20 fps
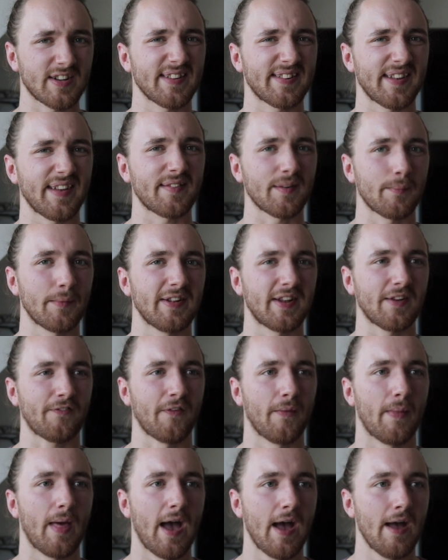going to say something
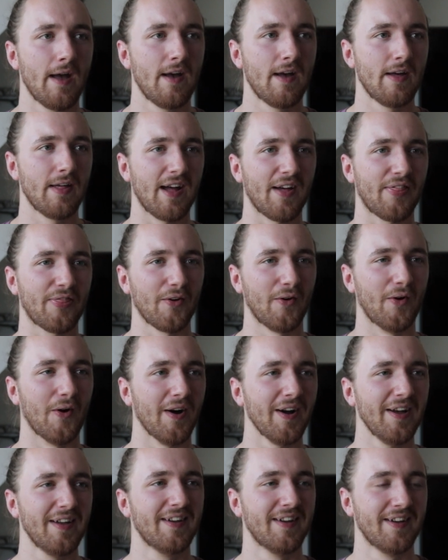different there, and I
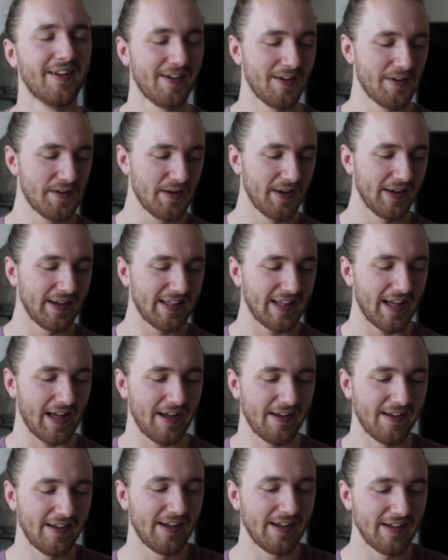thought...
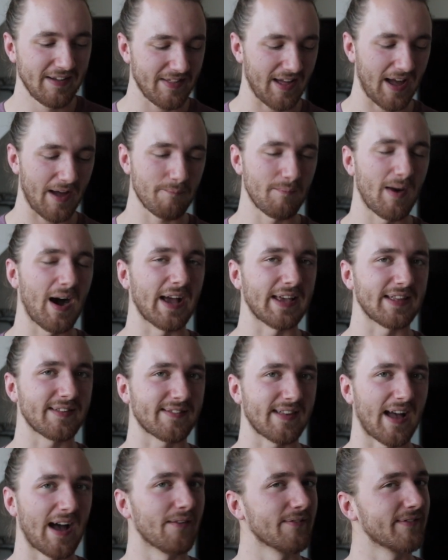That might
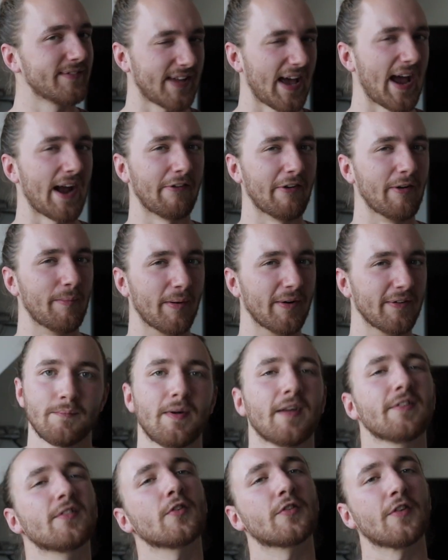sound terrible.
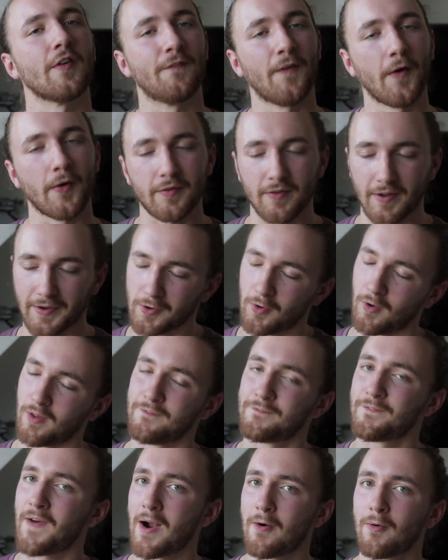There's also folks like
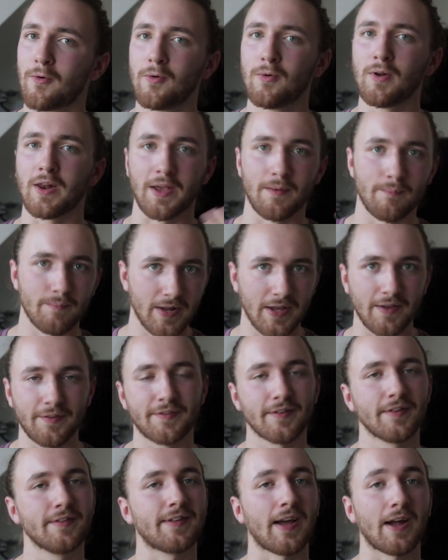Colin Farrell, Liam
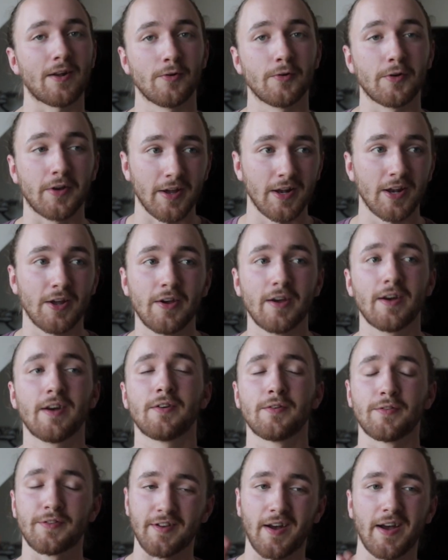Neeson, Daniel Kaluuya,
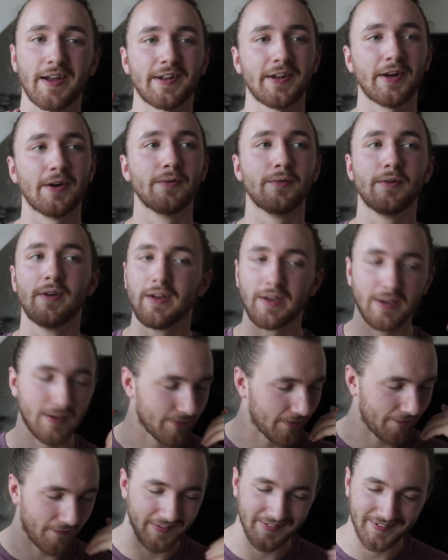who, side note,
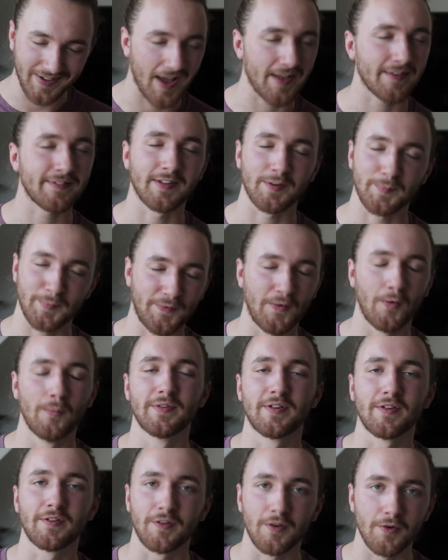gives a fantastic
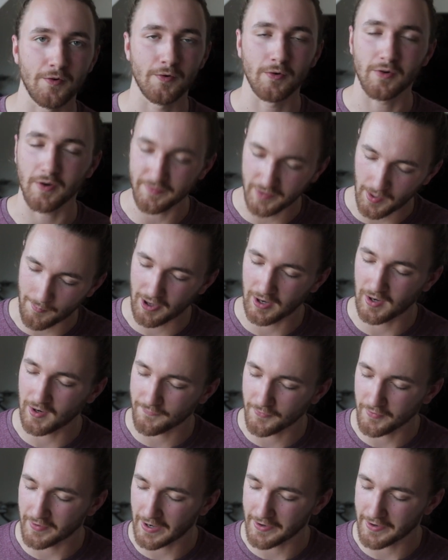performance as usual. God damn it, I love you,